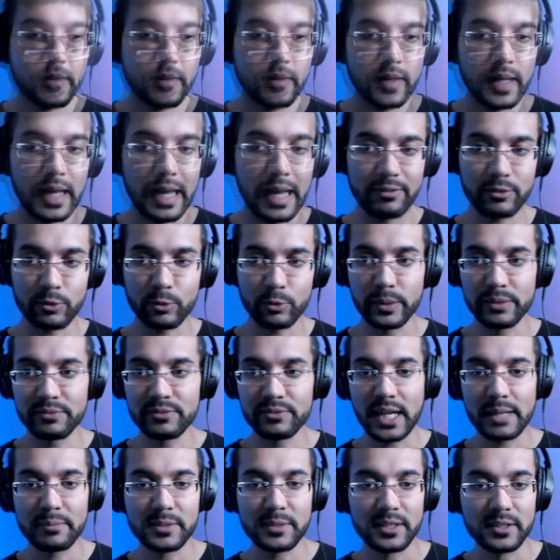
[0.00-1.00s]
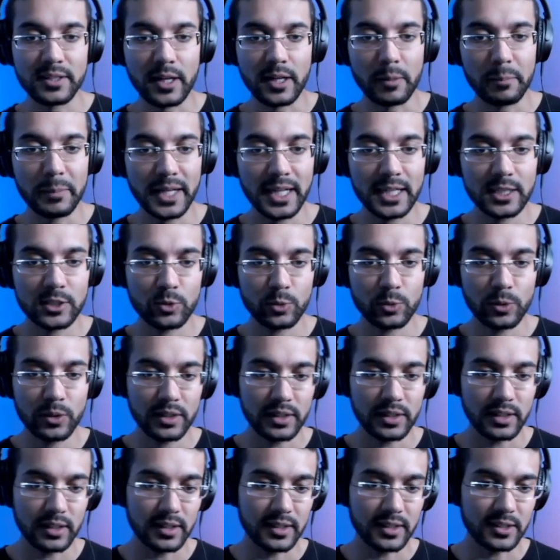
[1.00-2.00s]
After we've typed in our password
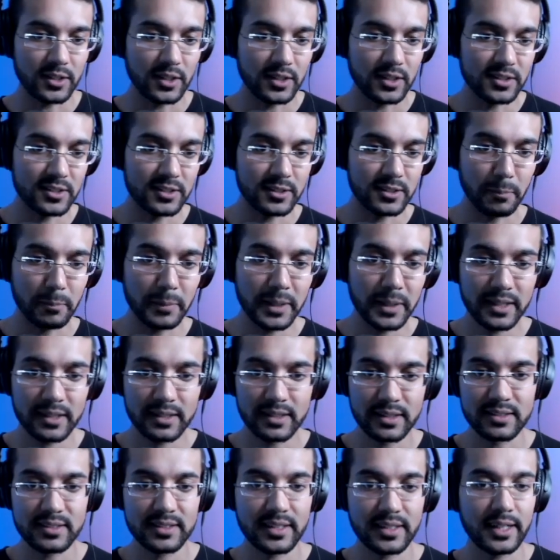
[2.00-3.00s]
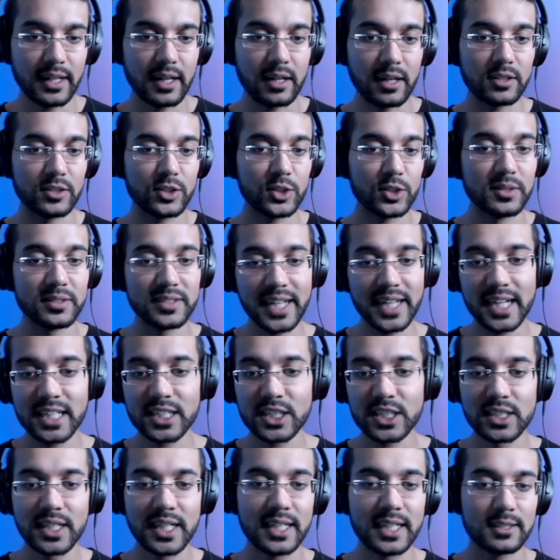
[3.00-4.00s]
and clicked on submit, it's saying our
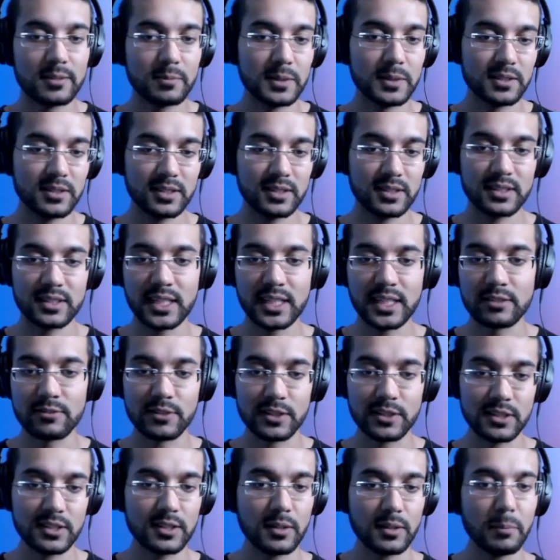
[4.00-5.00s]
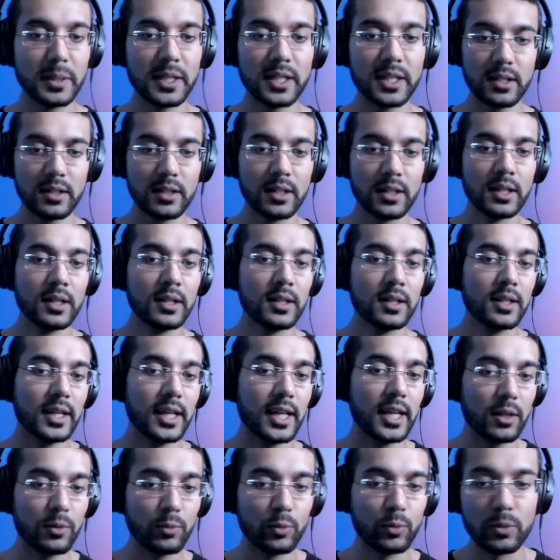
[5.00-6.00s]
transaction has been successfully submitted
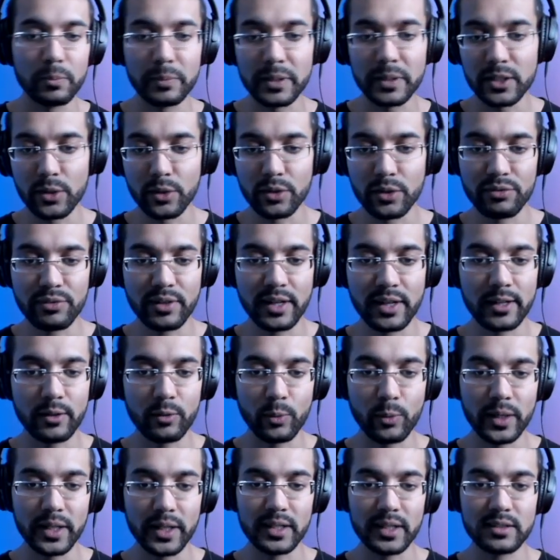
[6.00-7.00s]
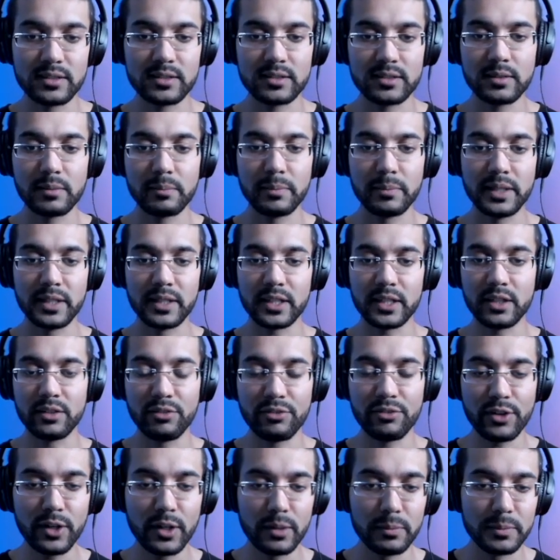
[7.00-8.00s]
and will be notified when it's been
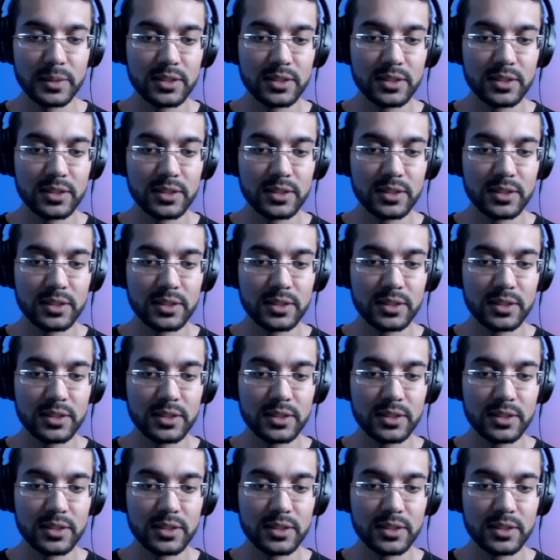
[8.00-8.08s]
confirmed.